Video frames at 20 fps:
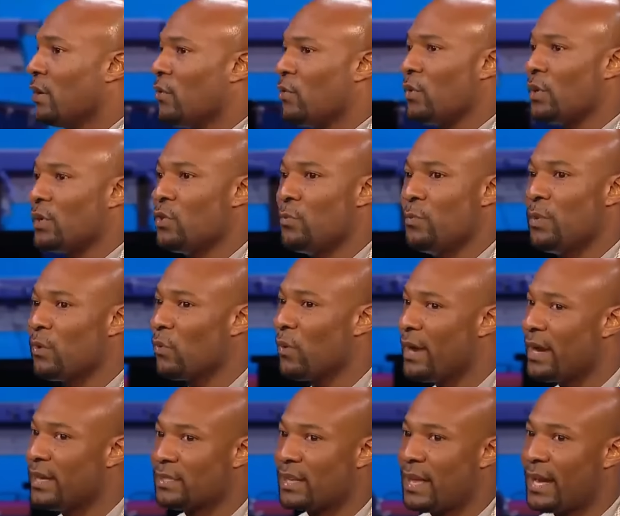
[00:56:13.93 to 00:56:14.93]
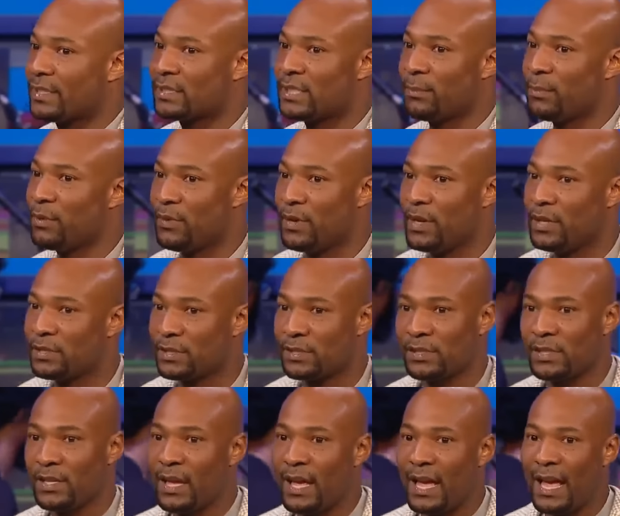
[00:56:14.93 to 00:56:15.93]
when you've been raised like some of
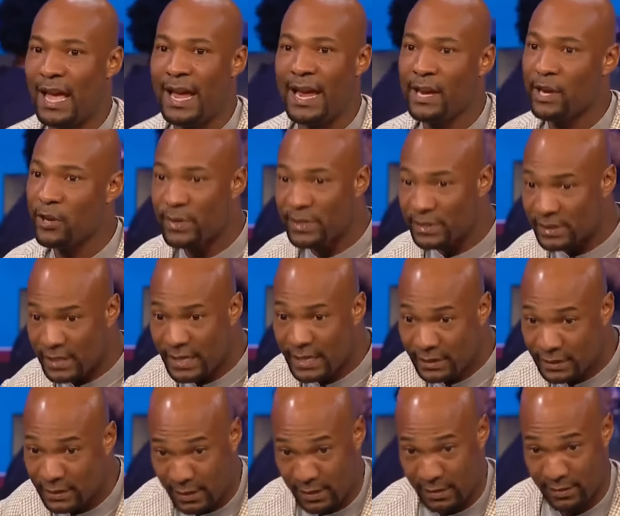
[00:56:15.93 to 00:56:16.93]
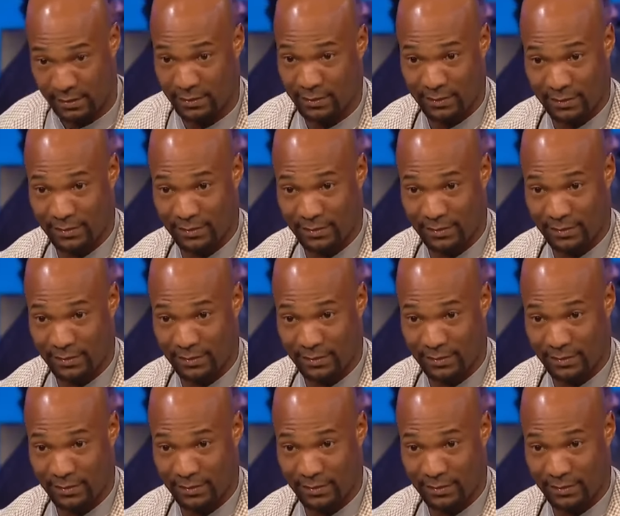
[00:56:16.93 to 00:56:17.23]
us, anger is easy.